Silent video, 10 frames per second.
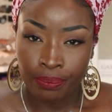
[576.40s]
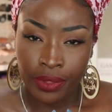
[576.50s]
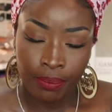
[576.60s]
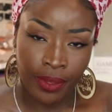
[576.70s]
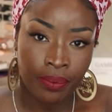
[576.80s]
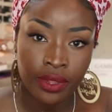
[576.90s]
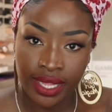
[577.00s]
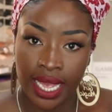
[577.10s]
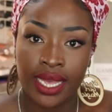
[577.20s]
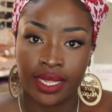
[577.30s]
The people
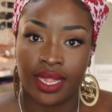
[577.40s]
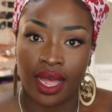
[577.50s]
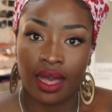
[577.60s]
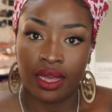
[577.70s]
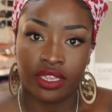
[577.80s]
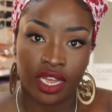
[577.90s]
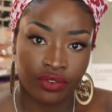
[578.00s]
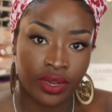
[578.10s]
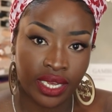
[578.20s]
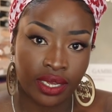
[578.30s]
saying that are
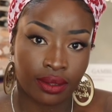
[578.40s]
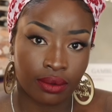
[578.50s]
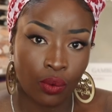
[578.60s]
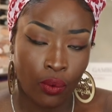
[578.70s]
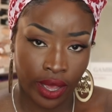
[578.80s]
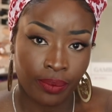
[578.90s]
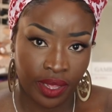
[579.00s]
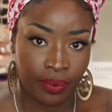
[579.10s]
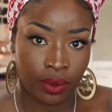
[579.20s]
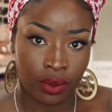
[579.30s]
generally white
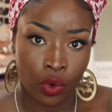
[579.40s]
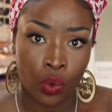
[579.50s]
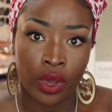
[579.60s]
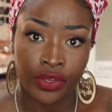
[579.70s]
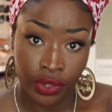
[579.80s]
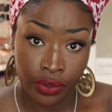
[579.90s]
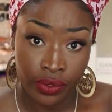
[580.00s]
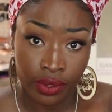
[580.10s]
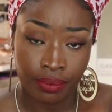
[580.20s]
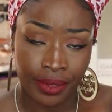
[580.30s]
people who are
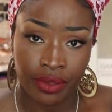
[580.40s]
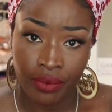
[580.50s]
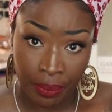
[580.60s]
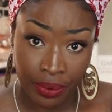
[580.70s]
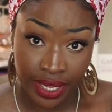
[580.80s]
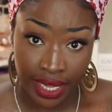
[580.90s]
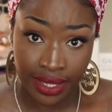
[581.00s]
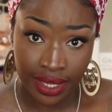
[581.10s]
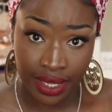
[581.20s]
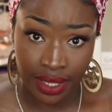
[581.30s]
used to being
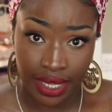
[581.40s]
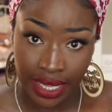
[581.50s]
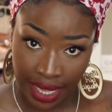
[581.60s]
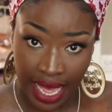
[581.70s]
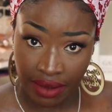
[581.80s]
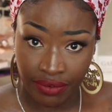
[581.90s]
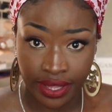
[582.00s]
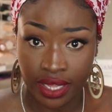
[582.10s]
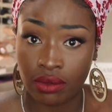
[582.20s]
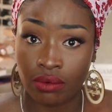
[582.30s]
represented in every
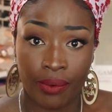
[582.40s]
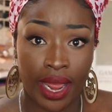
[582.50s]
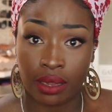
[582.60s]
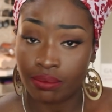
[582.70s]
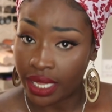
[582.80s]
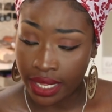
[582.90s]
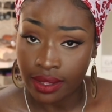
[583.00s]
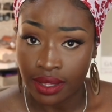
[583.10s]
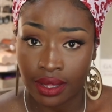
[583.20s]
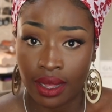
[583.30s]
single realm in
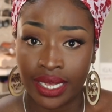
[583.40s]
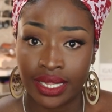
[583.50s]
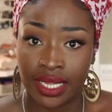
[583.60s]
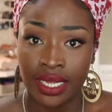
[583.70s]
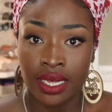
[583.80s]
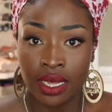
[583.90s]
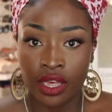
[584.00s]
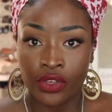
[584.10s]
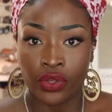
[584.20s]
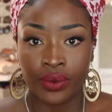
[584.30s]
society.
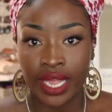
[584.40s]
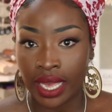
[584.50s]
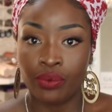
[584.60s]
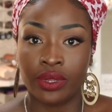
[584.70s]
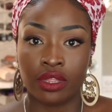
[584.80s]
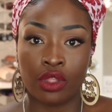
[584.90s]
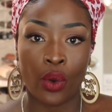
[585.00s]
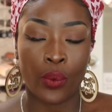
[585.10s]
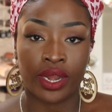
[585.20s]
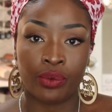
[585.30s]
So they wouldn't know
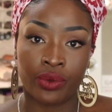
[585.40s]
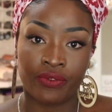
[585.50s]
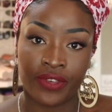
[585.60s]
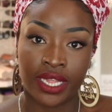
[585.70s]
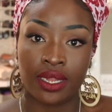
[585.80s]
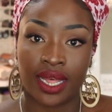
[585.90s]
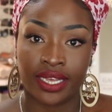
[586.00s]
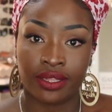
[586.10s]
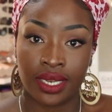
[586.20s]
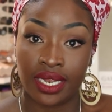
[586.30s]
what it would feel
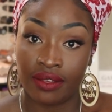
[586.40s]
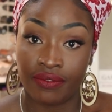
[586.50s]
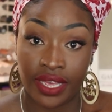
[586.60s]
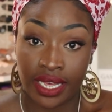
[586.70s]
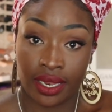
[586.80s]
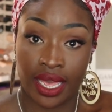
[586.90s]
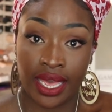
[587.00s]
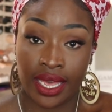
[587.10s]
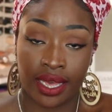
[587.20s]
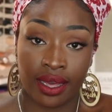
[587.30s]
like to live in
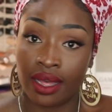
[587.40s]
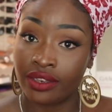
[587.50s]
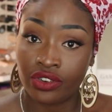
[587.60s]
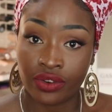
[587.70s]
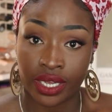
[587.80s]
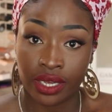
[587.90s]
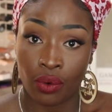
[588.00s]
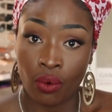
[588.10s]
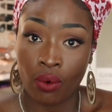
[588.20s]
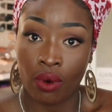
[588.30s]
a country
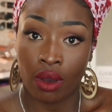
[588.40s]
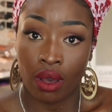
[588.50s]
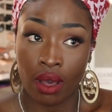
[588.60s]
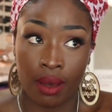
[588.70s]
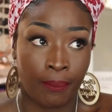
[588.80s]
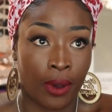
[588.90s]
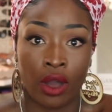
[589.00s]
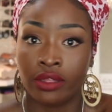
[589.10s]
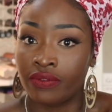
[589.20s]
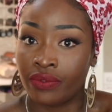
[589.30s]
or
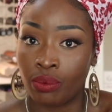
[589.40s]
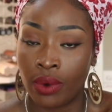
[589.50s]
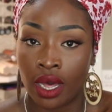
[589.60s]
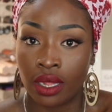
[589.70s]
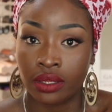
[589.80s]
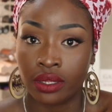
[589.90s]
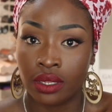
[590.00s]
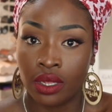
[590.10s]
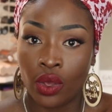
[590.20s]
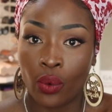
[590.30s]
part of the world
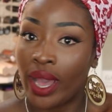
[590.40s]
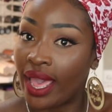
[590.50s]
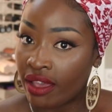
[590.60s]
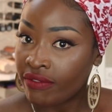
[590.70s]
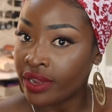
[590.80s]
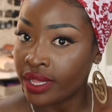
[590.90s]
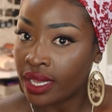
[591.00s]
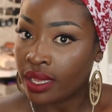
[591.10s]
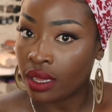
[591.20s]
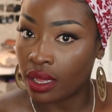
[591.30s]
where
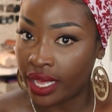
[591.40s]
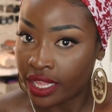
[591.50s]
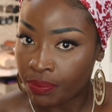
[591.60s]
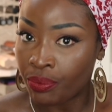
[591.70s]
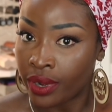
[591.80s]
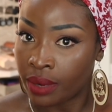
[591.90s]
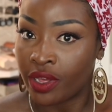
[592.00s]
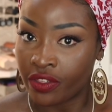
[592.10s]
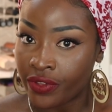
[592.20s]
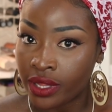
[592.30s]
everything is pretty
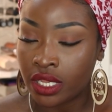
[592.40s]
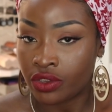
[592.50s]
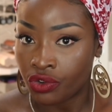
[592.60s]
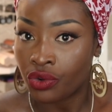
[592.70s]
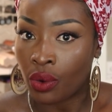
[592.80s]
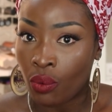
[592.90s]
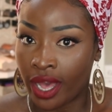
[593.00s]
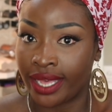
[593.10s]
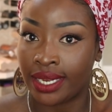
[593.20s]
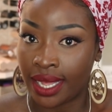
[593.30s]
much filtered through a
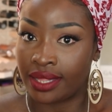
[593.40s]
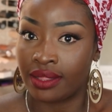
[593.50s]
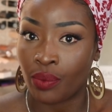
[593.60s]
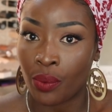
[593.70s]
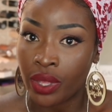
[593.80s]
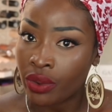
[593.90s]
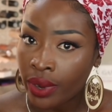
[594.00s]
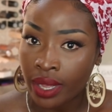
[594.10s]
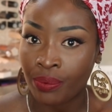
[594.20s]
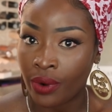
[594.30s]
white lens. When we
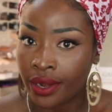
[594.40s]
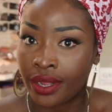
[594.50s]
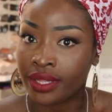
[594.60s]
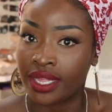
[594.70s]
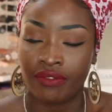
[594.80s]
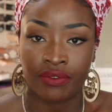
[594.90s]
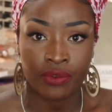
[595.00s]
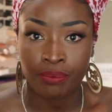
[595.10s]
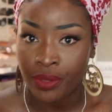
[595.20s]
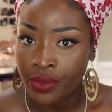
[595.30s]
create products, even for
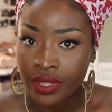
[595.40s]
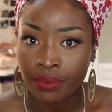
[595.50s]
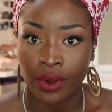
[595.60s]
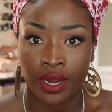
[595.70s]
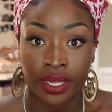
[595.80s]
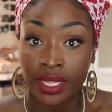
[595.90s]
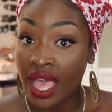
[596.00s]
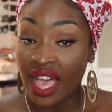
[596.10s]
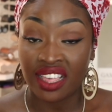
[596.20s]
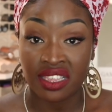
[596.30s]
beauty products,
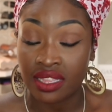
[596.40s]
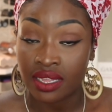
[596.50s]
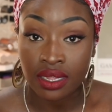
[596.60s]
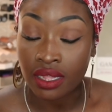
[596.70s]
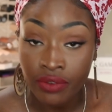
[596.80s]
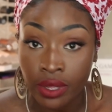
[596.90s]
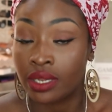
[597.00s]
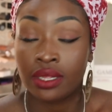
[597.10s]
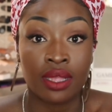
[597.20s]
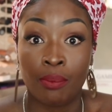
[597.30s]
as
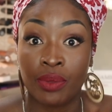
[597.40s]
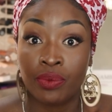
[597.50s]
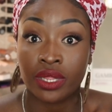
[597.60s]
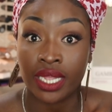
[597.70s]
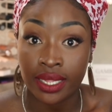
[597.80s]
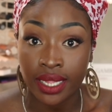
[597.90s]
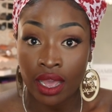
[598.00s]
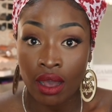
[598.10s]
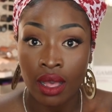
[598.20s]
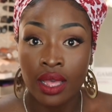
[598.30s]
insignificant as some people think they
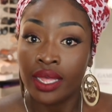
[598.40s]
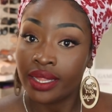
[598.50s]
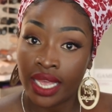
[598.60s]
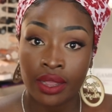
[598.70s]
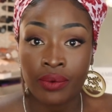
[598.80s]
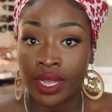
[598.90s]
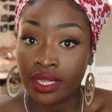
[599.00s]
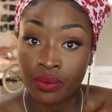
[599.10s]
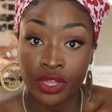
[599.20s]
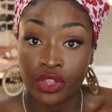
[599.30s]
are, they're
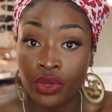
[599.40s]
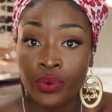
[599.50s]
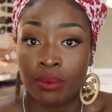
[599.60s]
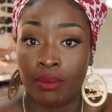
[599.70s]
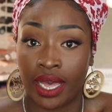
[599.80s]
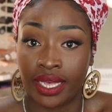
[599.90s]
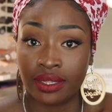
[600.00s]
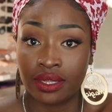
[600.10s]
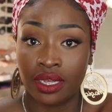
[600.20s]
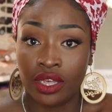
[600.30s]
created with you in
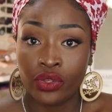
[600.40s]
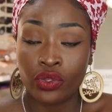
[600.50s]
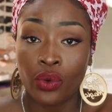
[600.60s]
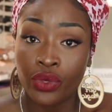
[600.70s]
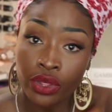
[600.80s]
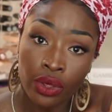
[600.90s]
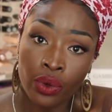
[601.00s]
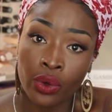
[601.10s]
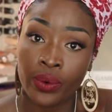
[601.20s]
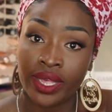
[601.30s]
mind. So you
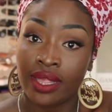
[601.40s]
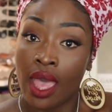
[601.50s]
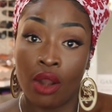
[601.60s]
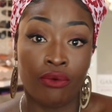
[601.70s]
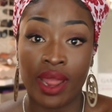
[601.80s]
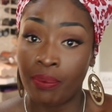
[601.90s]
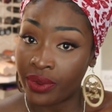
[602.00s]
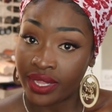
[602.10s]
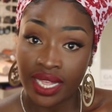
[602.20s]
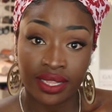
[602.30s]
who is
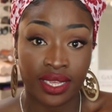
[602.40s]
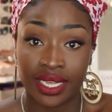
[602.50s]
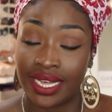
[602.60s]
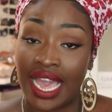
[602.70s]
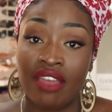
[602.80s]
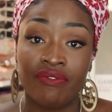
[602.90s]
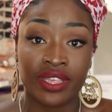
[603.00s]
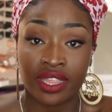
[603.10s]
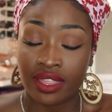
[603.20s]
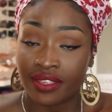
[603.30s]
represented in every
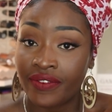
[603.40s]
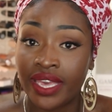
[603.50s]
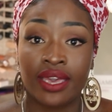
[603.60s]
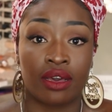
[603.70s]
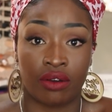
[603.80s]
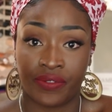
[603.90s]
sphere of